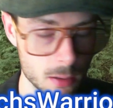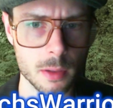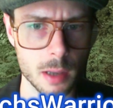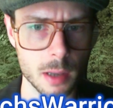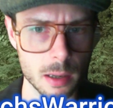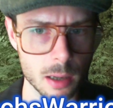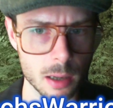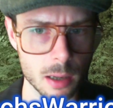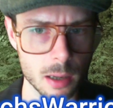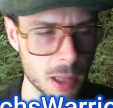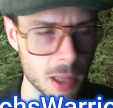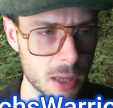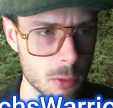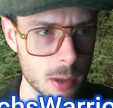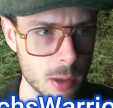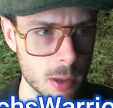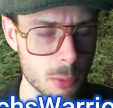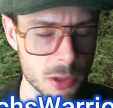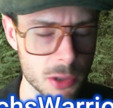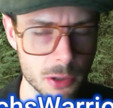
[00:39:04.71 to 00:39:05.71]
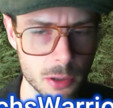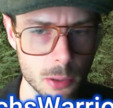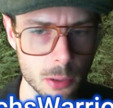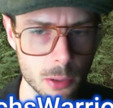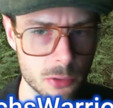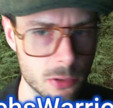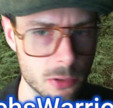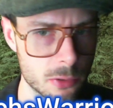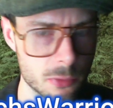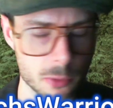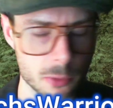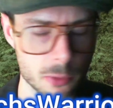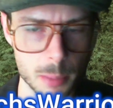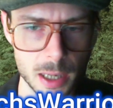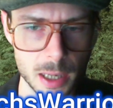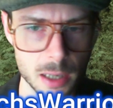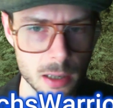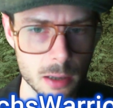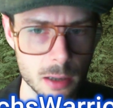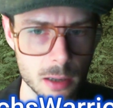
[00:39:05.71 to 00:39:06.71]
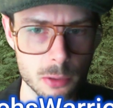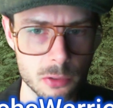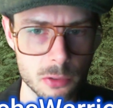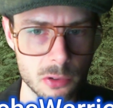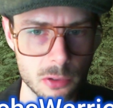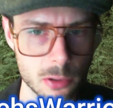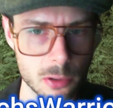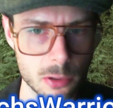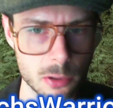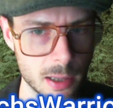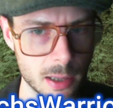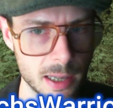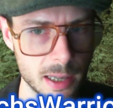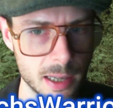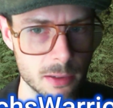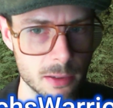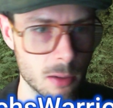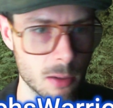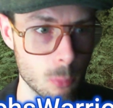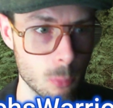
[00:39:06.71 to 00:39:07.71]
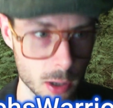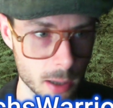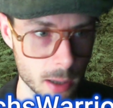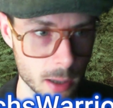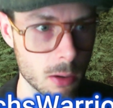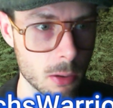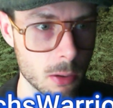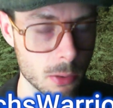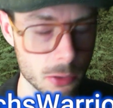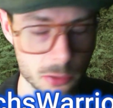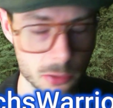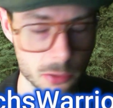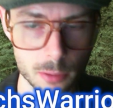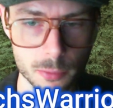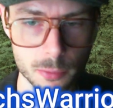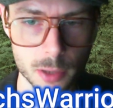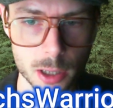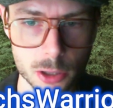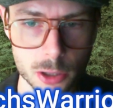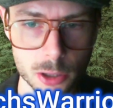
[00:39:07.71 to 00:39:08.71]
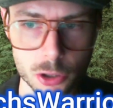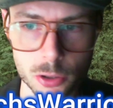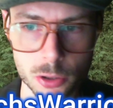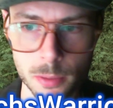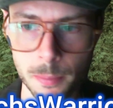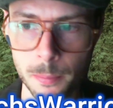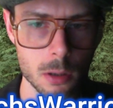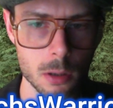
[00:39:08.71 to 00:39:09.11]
And I played around with the doses for many years until I landed on what I call the salt flush.